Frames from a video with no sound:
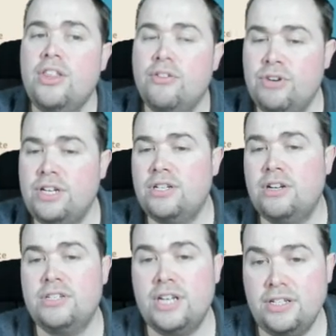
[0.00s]
The
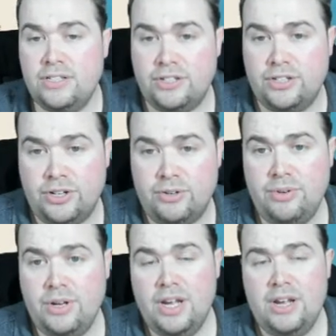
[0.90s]
research institute,
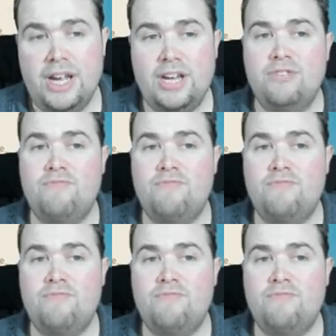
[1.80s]
it